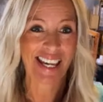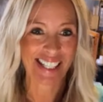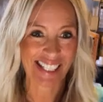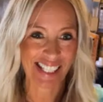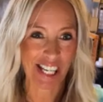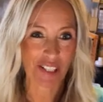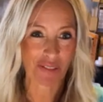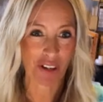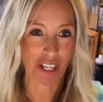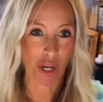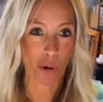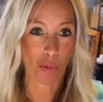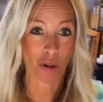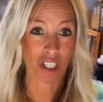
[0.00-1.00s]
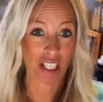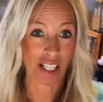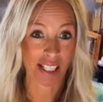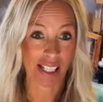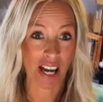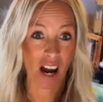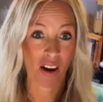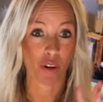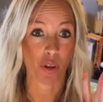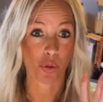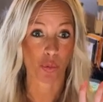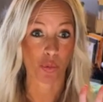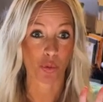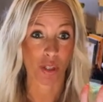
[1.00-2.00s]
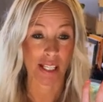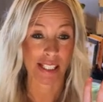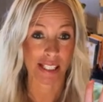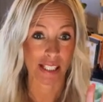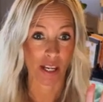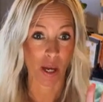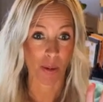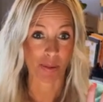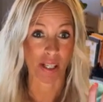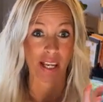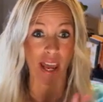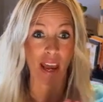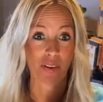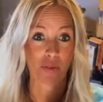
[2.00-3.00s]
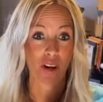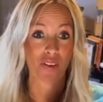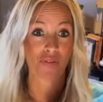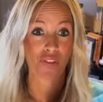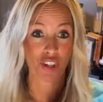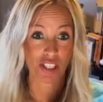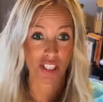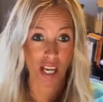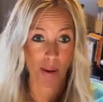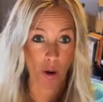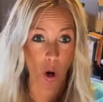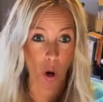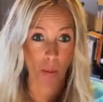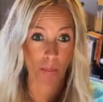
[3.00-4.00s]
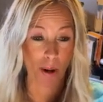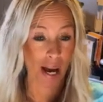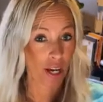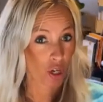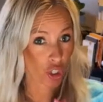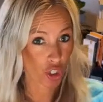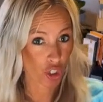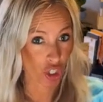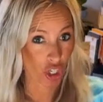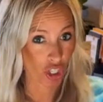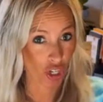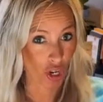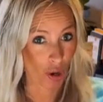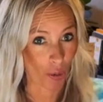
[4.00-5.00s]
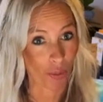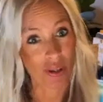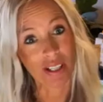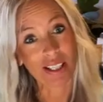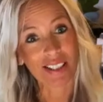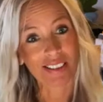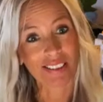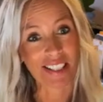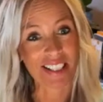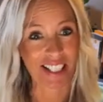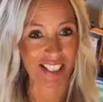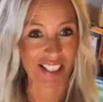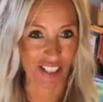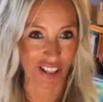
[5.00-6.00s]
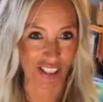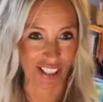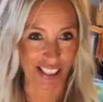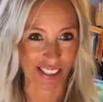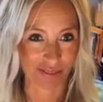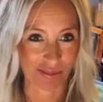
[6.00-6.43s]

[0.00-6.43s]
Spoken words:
In today's video, we're going to cover 3 tips that every first-time home buyer should know. Let's get started.